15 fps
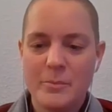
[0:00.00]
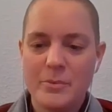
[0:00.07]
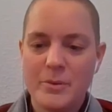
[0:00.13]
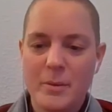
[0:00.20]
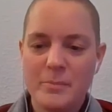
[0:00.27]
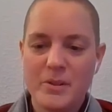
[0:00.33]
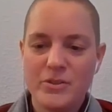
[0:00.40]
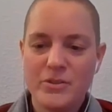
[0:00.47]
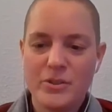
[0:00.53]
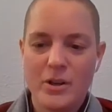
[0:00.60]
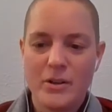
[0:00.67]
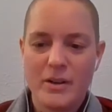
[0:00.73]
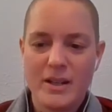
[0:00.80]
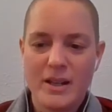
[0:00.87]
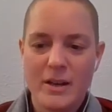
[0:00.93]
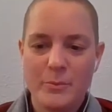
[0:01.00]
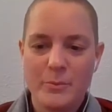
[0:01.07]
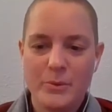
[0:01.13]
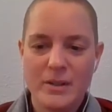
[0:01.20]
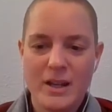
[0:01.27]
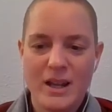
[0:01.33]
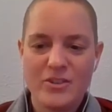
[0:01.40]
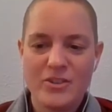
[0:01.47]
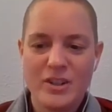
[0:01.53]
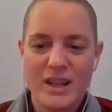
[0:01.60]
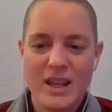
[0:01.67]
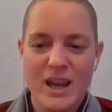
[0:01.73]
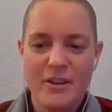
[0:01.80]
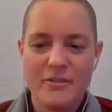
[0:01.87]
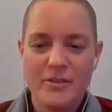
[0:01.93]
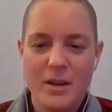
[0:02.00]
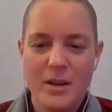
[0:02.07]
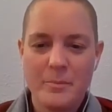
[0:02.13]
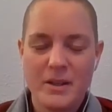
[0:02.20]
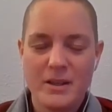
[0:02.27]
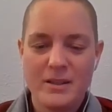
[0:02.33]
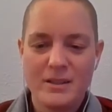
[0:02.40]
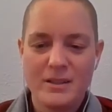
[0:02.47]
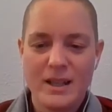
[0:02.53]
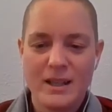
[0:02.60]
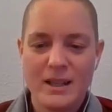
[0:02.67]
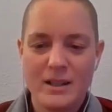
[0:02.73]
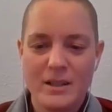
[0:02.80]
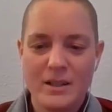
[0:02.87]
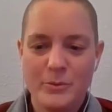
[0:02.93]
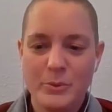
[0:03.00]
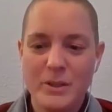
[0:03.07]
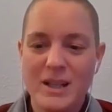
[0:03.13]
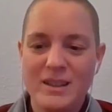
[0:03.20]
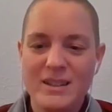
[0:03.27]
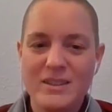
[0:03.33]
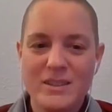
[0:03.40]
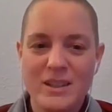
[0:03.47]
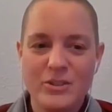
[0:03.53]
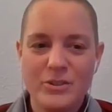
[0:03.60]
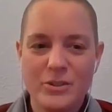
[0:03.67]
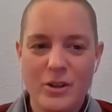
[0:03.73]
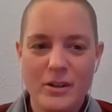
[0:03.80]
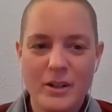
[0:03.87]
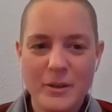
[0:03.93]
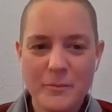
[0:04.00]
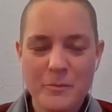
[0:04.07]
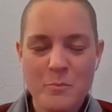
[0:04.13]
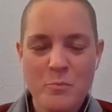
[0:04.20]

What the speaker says: proper story that would actually have happened, like a realistic story.